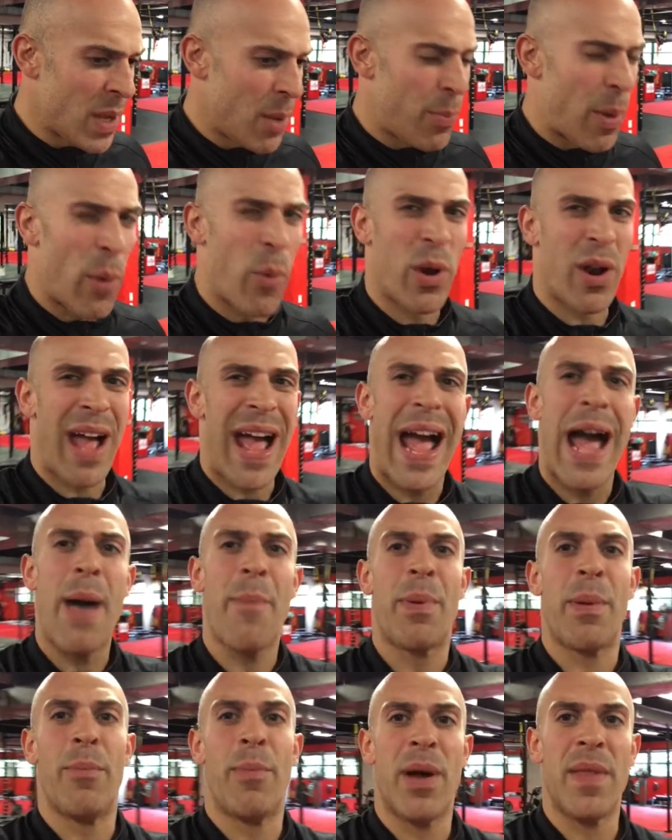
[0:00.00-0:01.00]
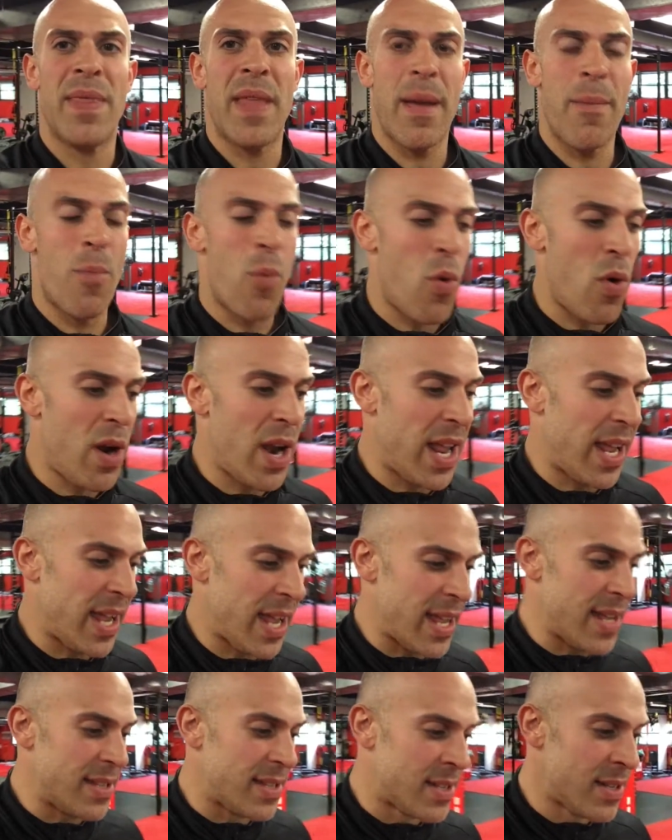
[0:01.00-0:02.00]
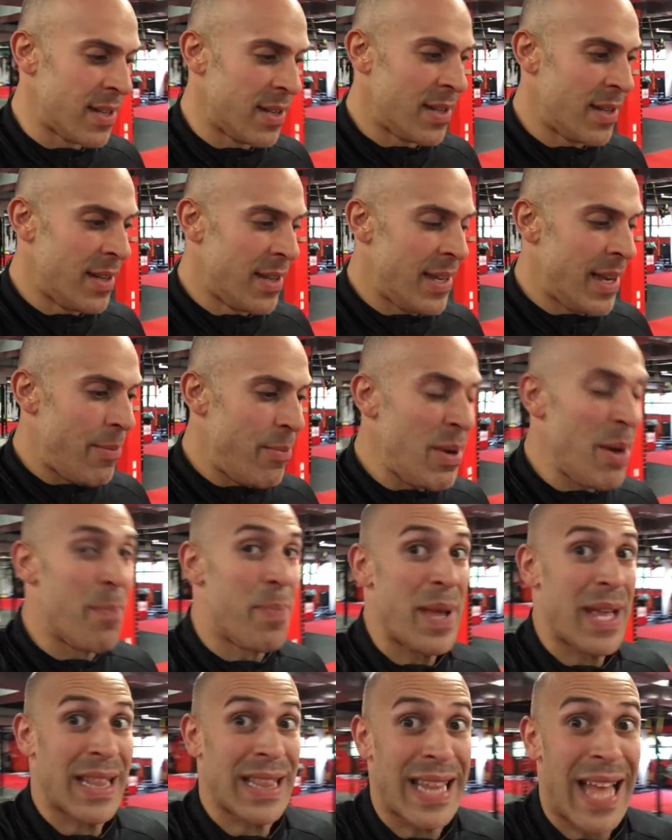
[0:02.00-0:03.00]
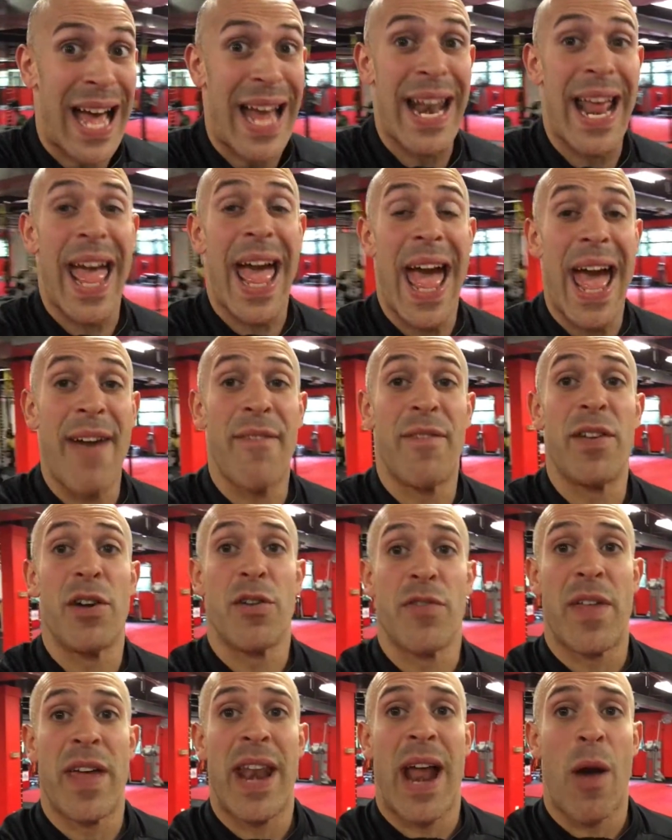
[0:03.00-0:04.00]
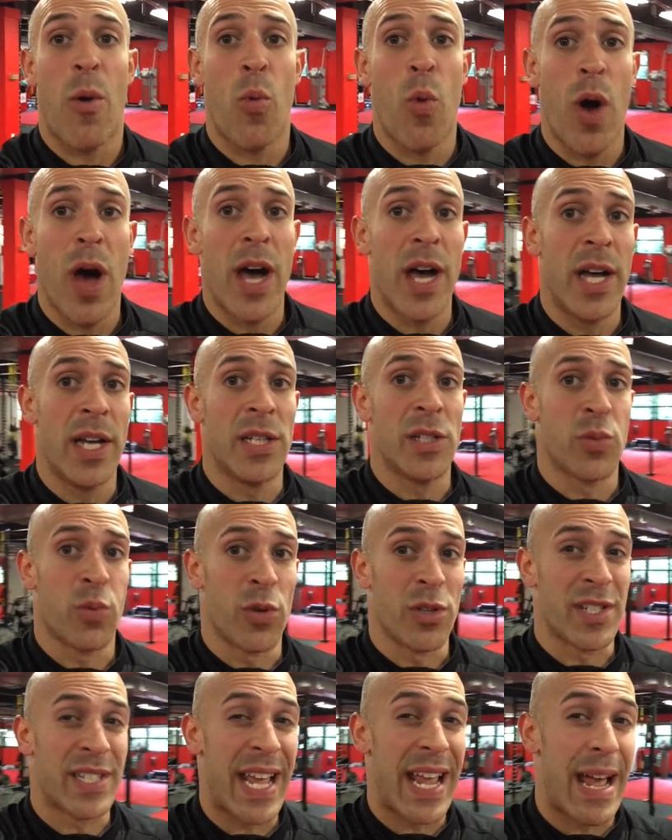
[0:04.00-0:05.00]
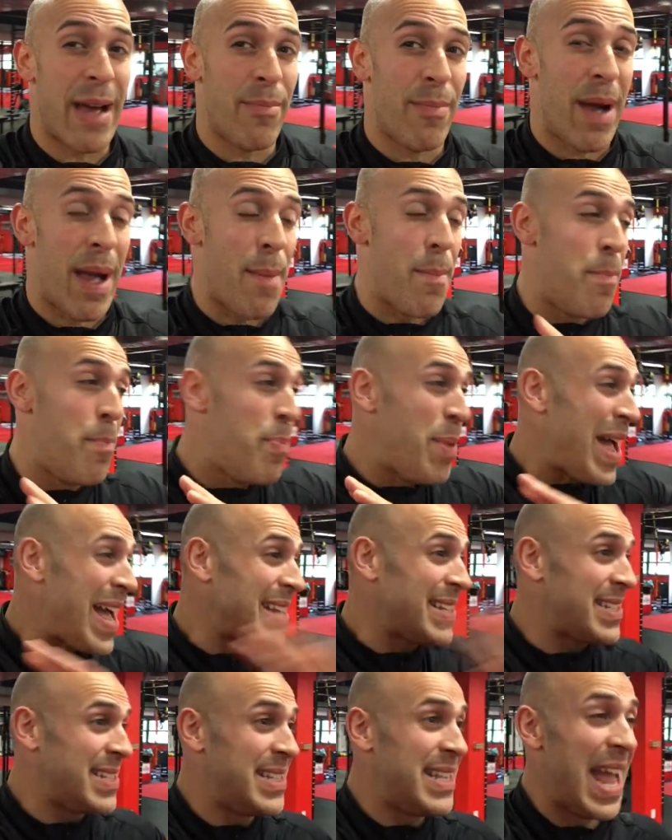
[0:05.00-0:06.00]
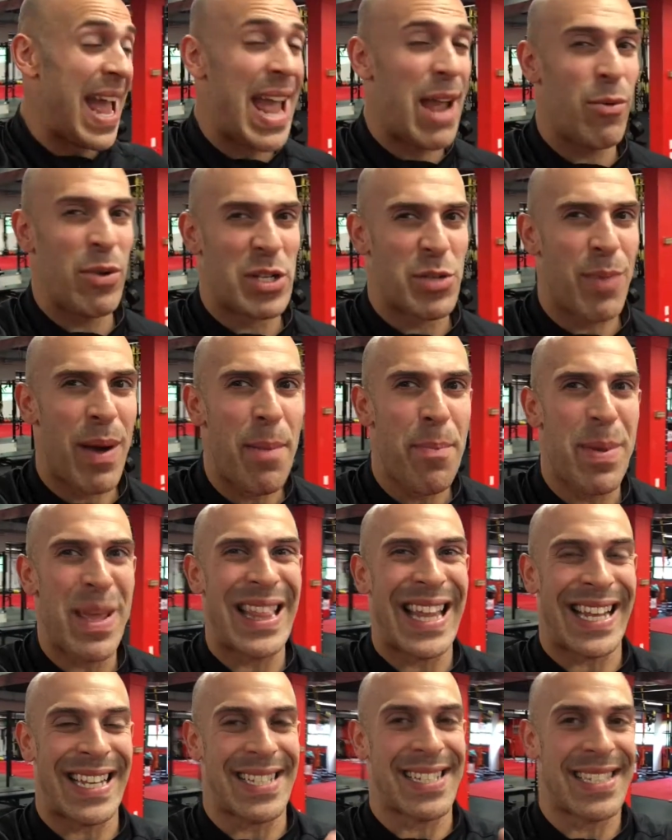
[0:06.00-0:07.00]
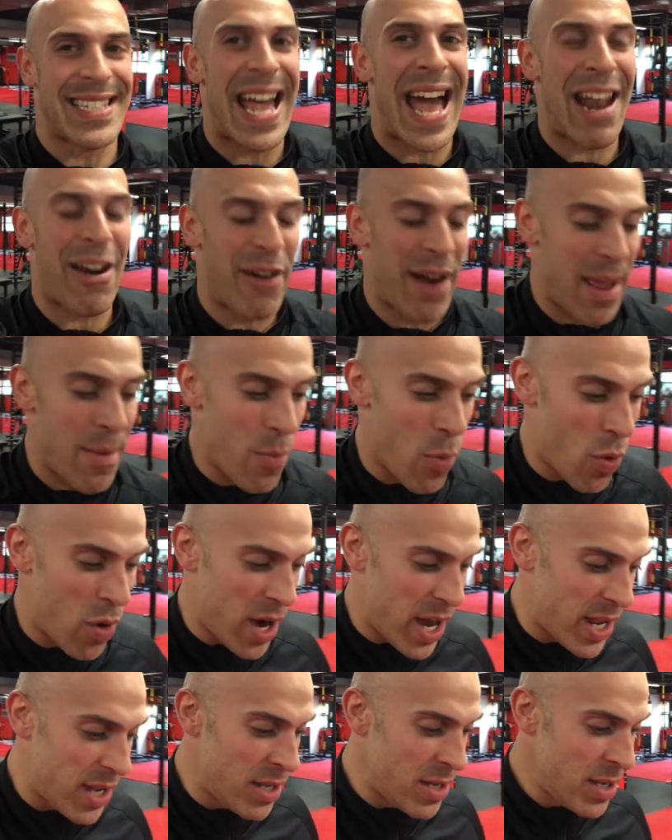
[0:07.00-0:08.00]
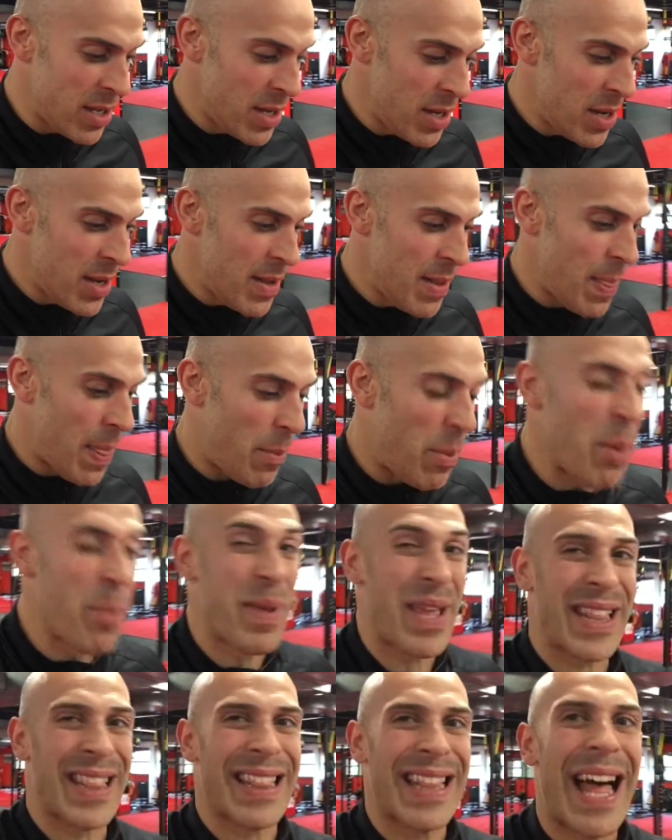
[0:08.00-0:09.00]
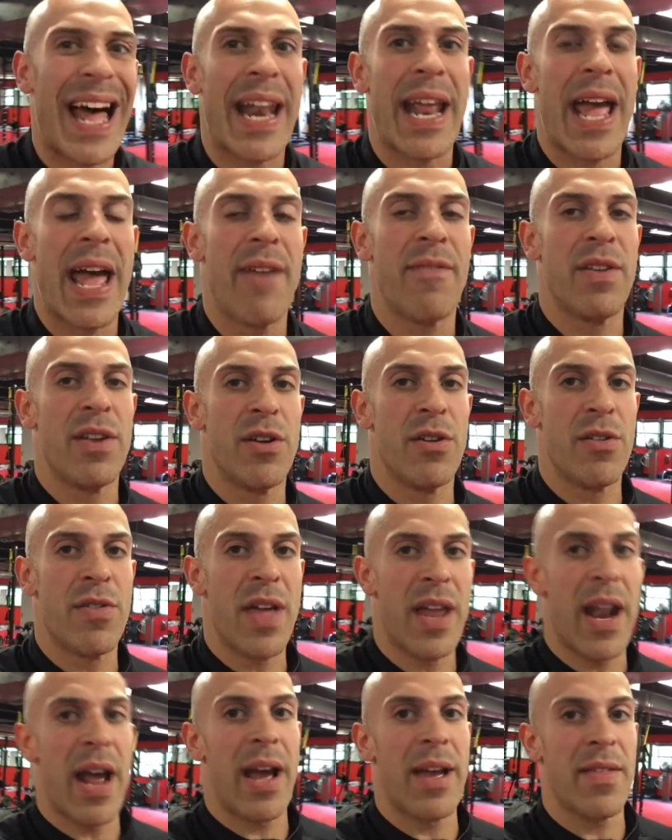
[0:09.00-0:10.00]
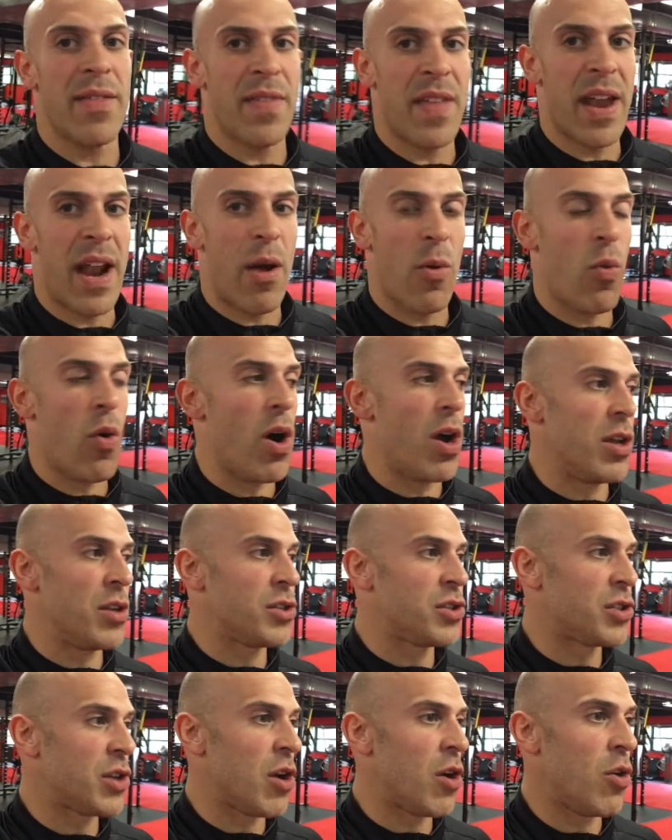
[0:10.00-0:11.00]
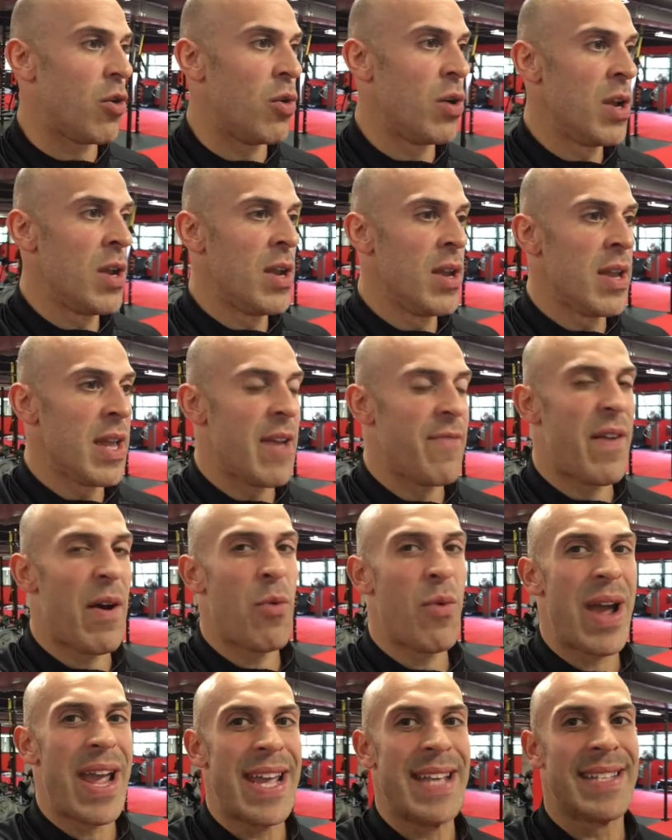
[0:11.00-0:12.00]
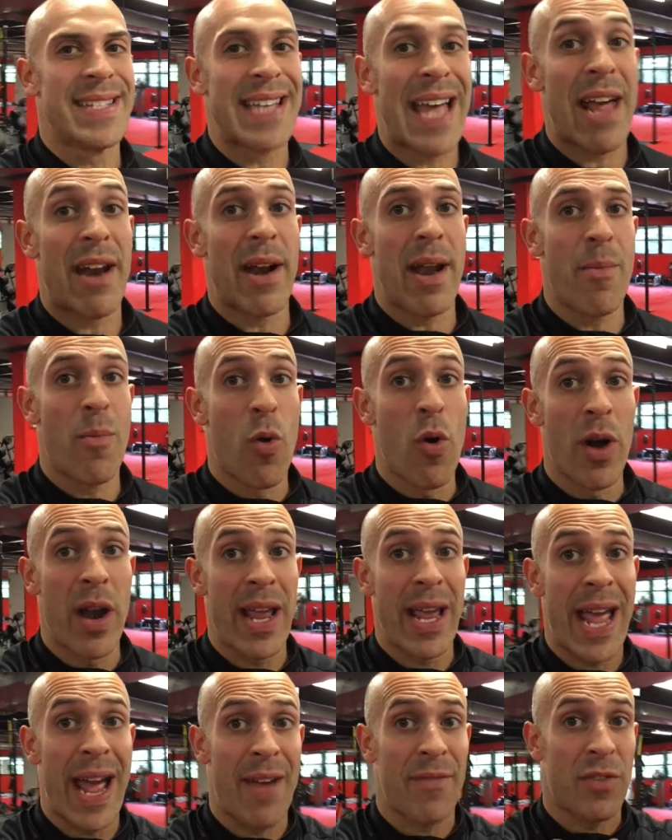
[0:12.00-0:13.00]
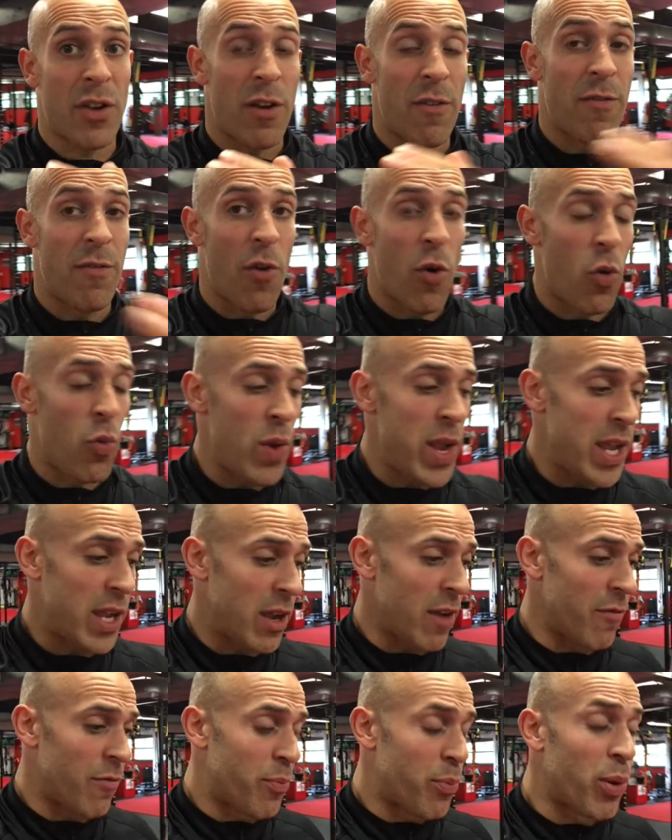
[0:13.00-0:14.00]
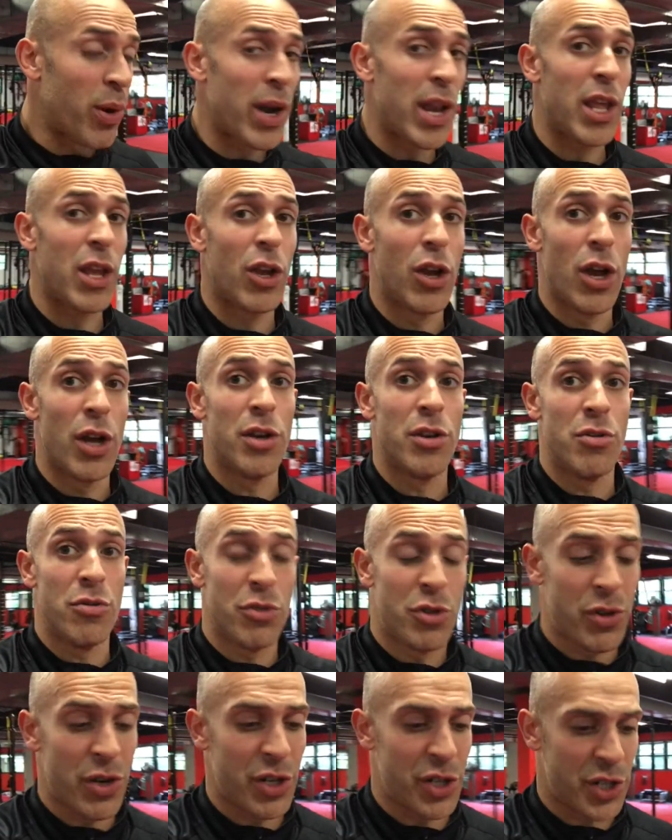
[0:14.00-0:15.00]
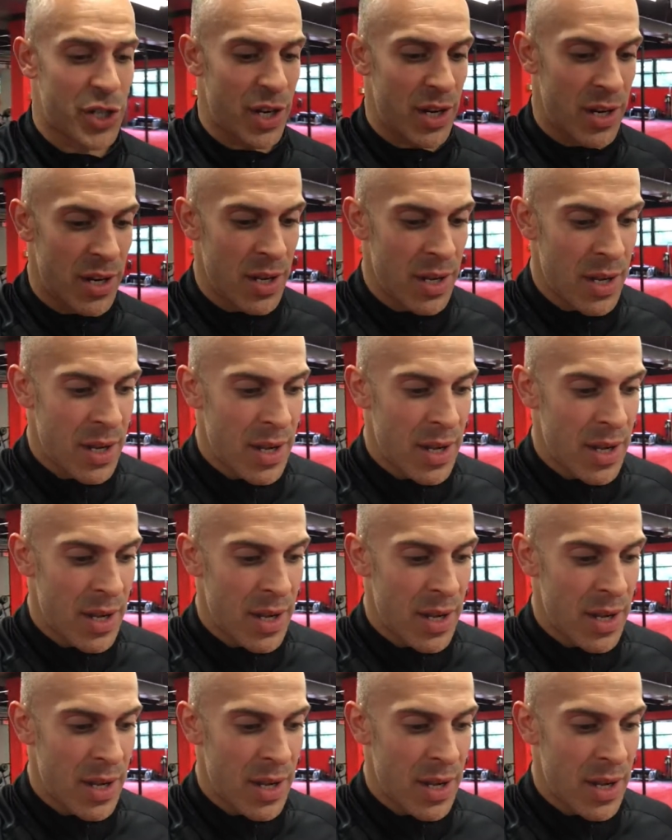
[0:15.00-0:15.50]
what'll happen Monday morning is I'm going to be a lot heavier than I was, we'll say on my best day, which might be like a Saturday morning. I'm gonna be a lot heavier than I was. So if I weigh in Saturday morning after a full week of pretty good nutrition,